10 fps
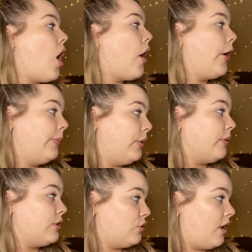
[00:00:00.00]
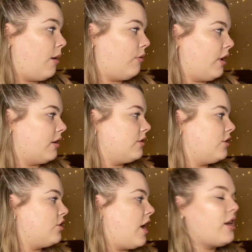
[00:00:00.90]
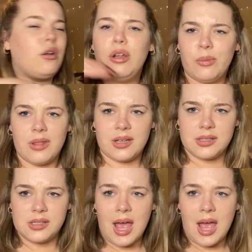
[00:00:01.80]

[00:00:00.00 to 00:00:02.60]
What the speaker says: Hope you enjoy our products. Share your look with us